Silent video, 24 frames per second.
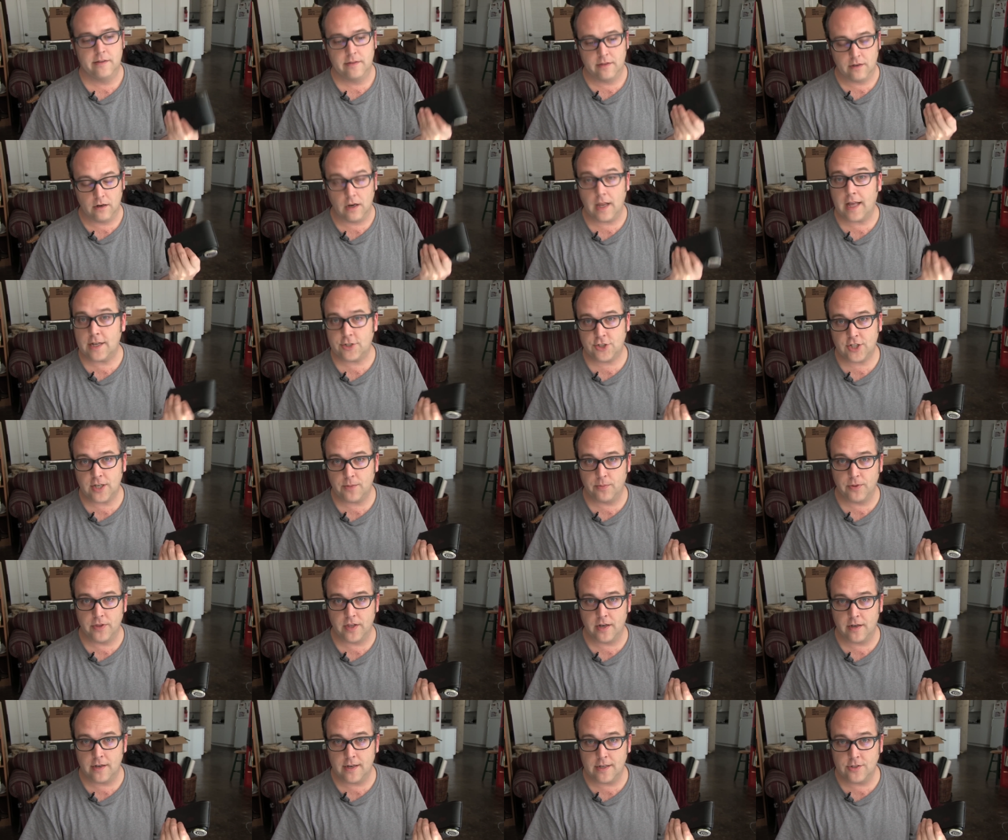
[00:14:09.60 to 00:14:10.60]
They're a lot
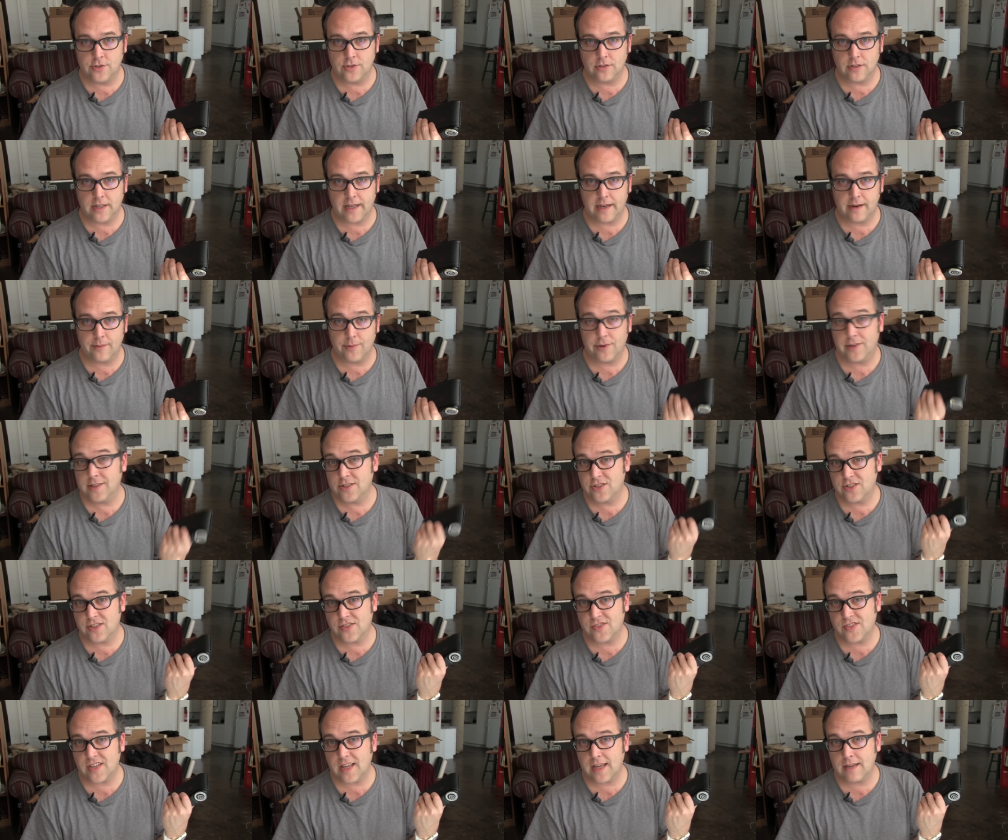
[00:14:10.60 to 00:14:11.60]
cheaper than a digital camera, let's
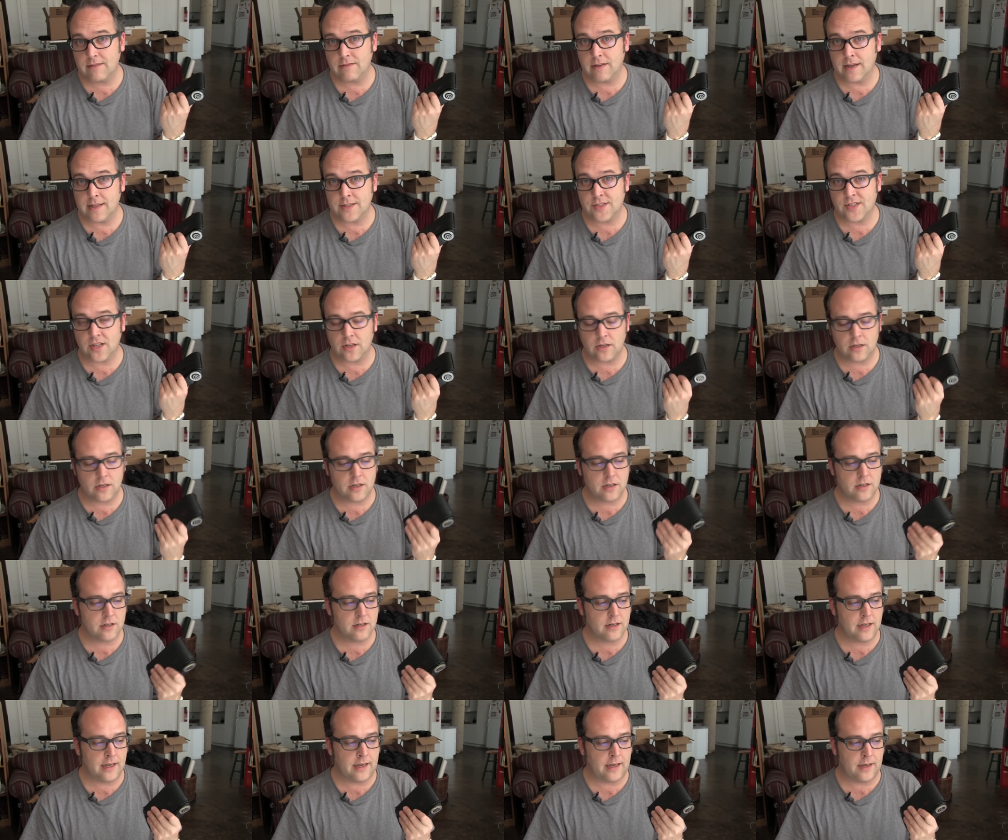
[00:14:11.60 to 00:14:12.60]
just say, an
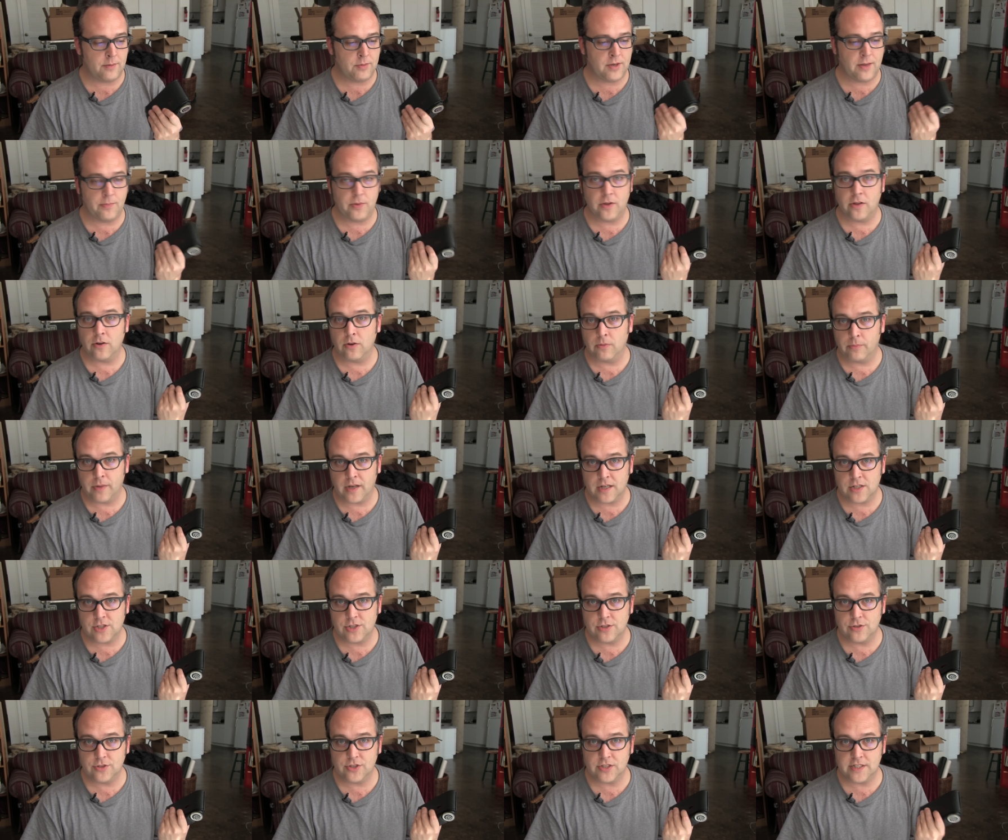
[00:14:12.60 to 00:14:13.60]
SLR, um, a couple hundred
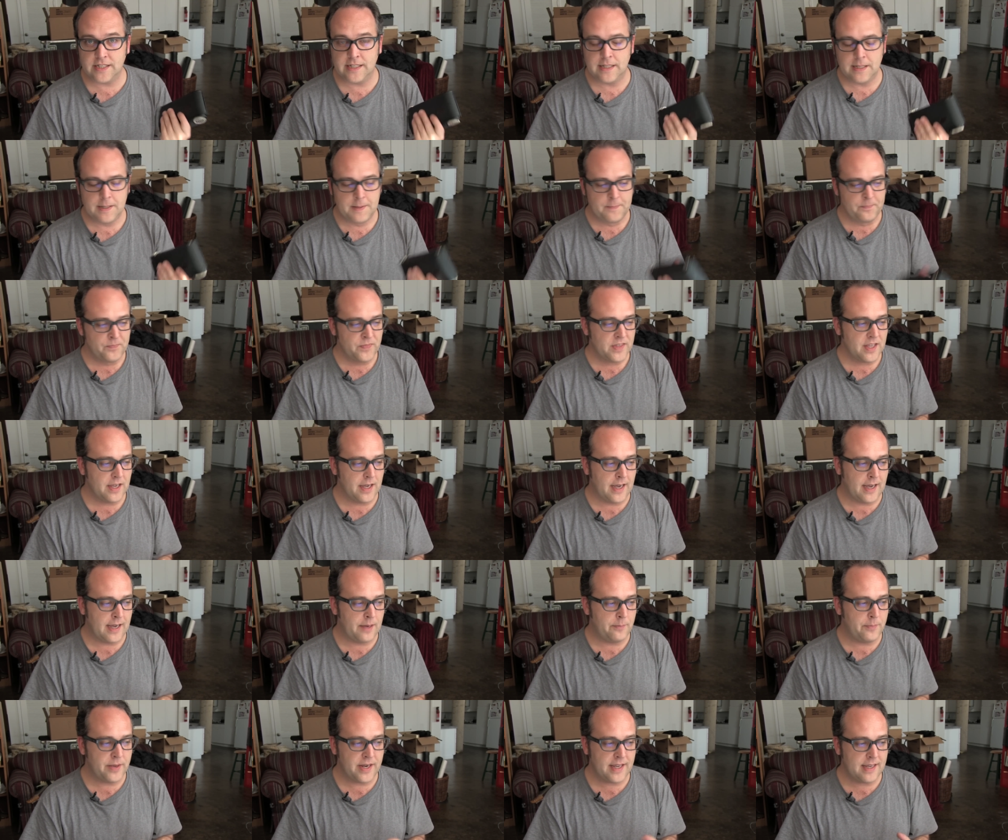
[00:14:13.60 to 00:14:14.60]
bucks usually.
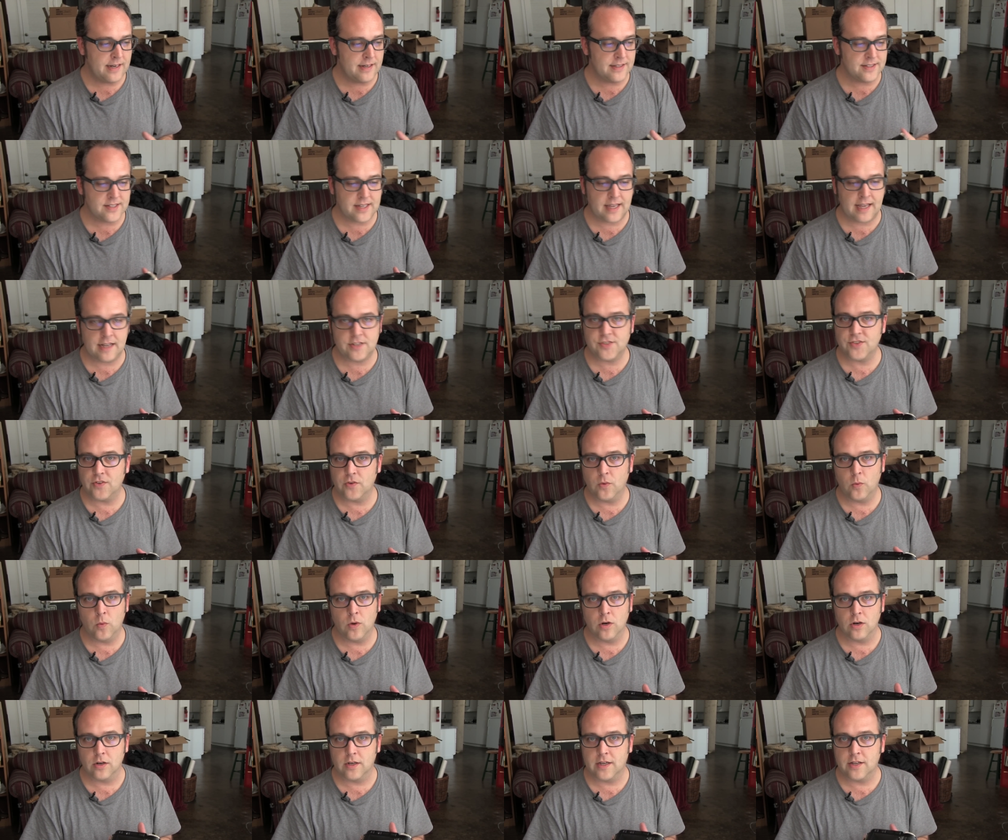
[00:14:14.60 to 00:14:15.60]
Uh, but he does excellent
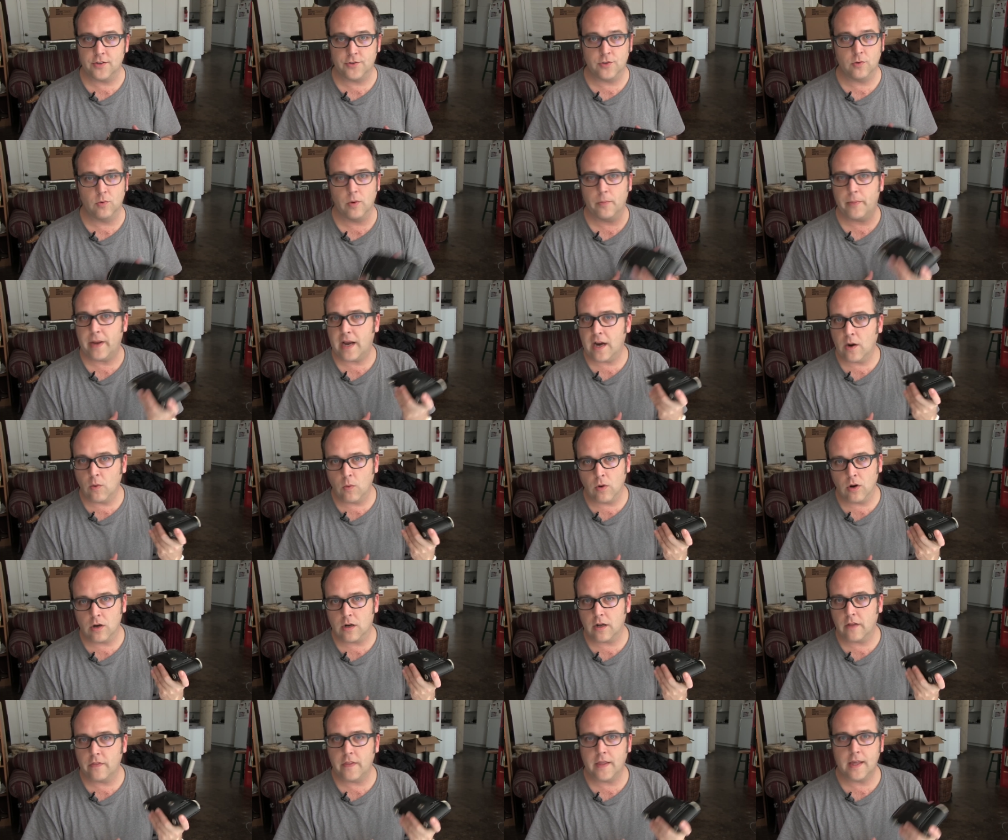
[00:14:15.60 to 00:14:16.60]
work. He'll do repair
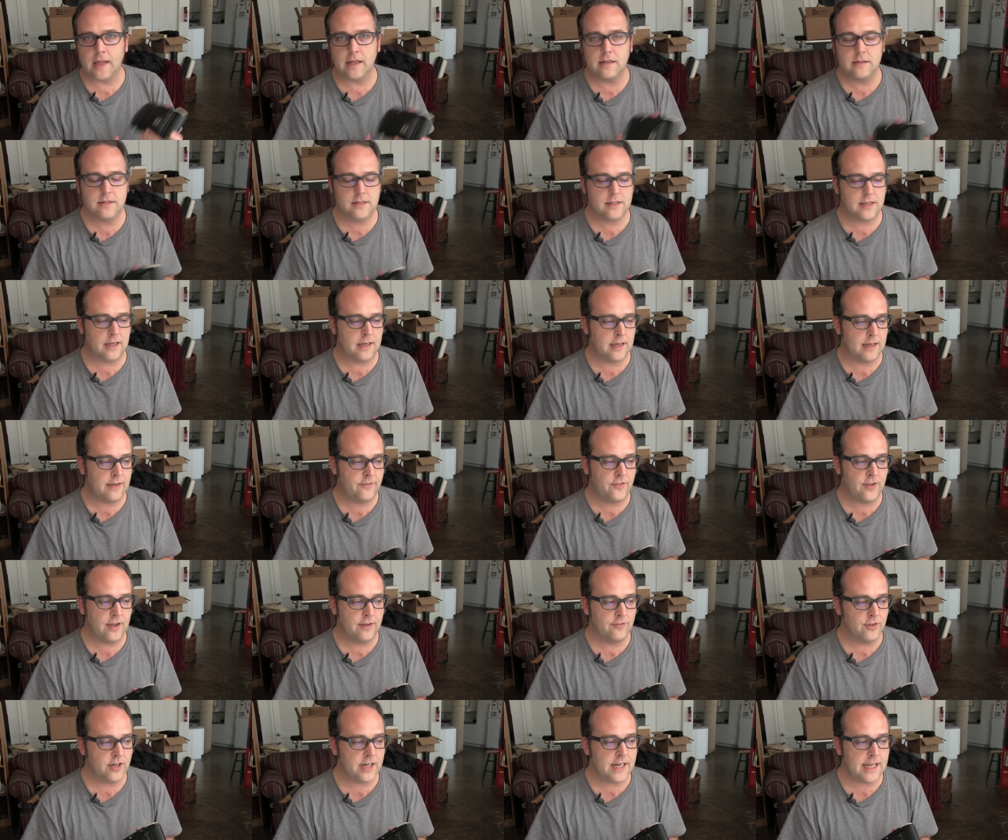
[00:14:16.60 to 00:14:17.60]
work on these uh, if
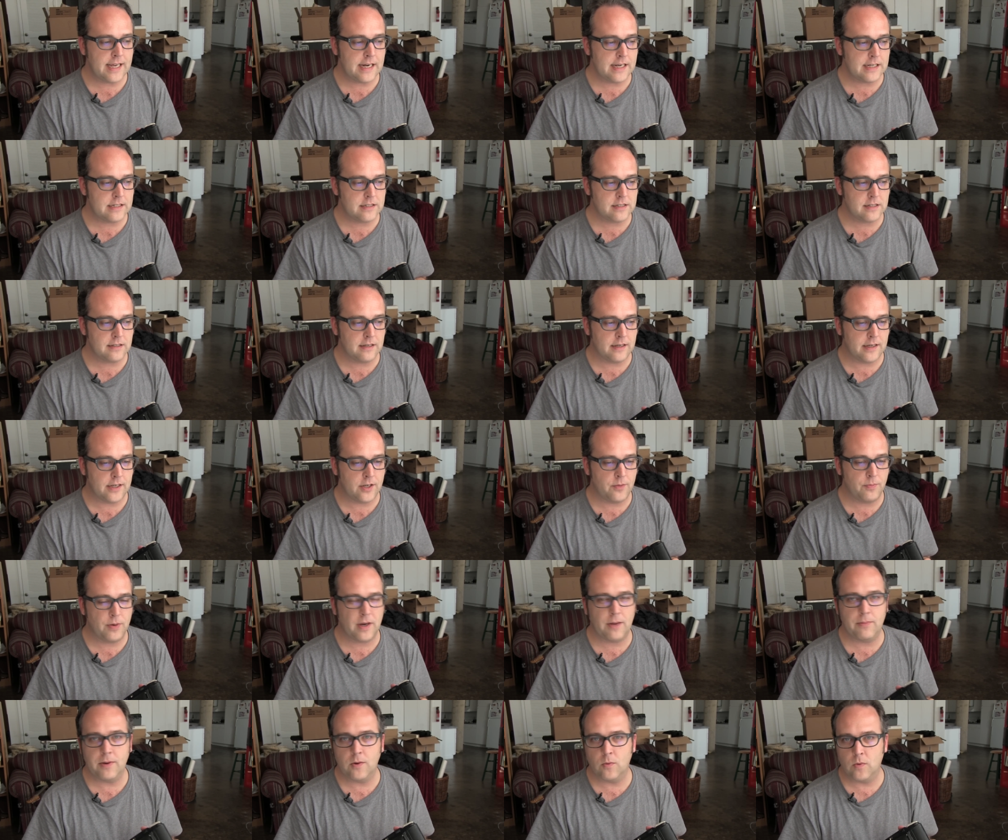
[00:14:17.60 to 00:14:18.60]
you ever need it. Uh, you
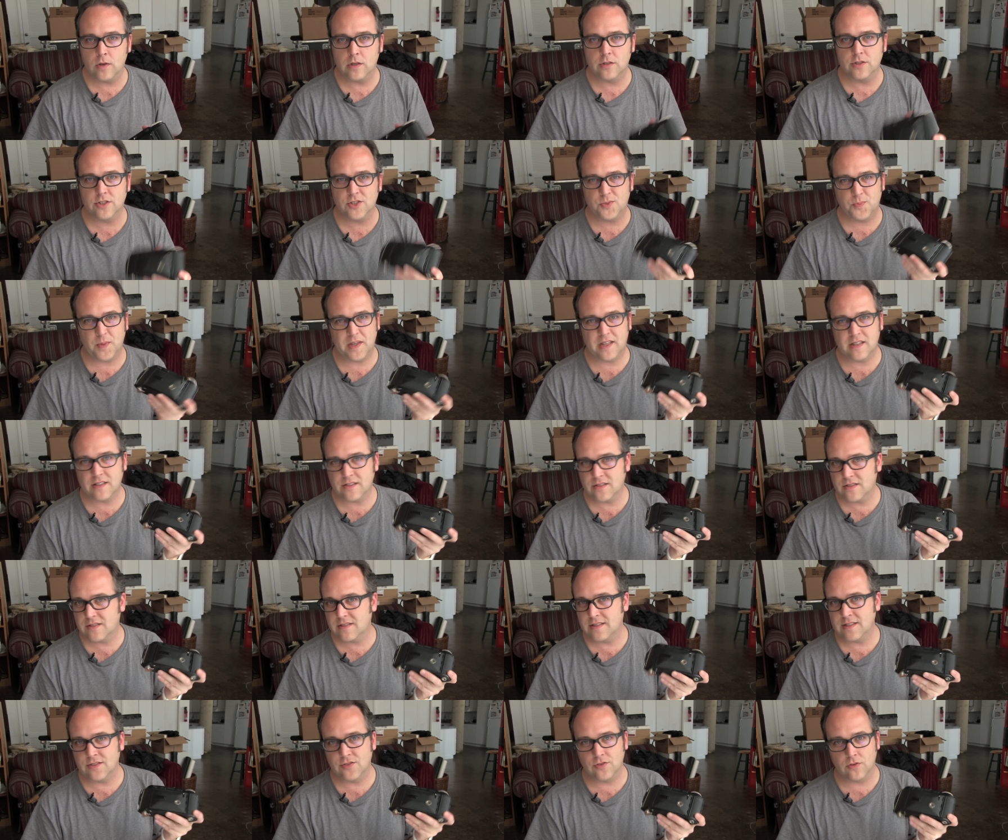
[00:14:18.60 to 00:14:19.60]
probably will just
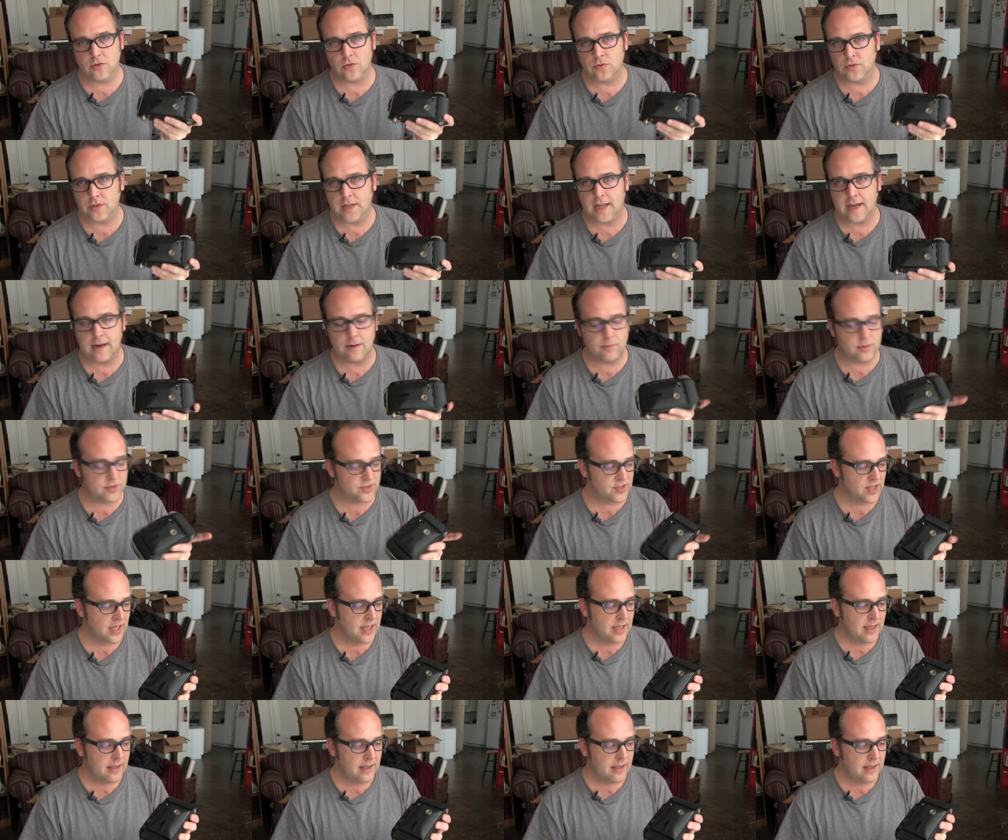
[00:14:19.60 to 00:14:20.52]
because these are old cameras.